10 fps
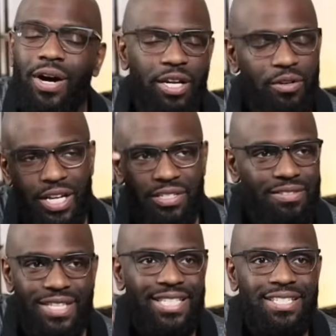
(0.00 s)
I know
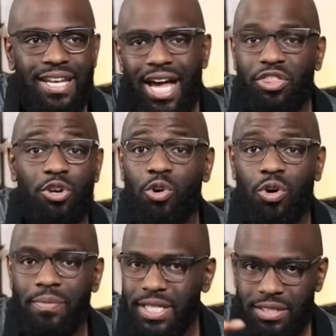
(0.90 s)
that's not the
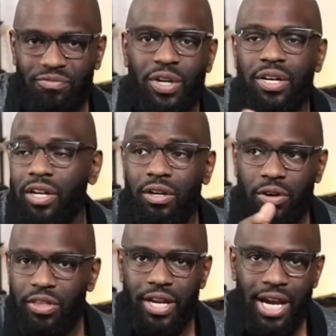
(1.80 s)
norm. That's very
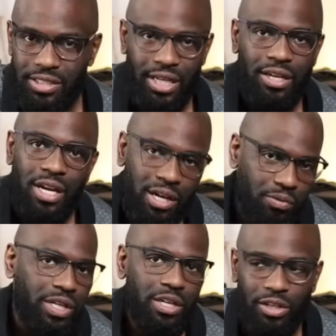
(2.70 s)
unorthodox. Like,
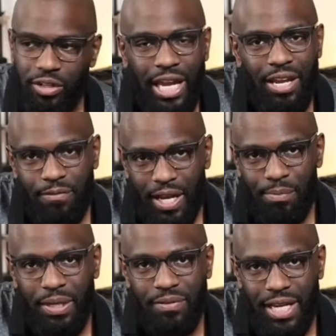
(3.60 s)
we need to learn A flat,
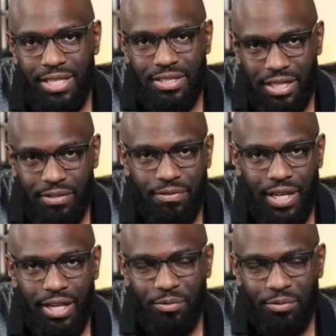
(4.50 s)
B flat, C flat.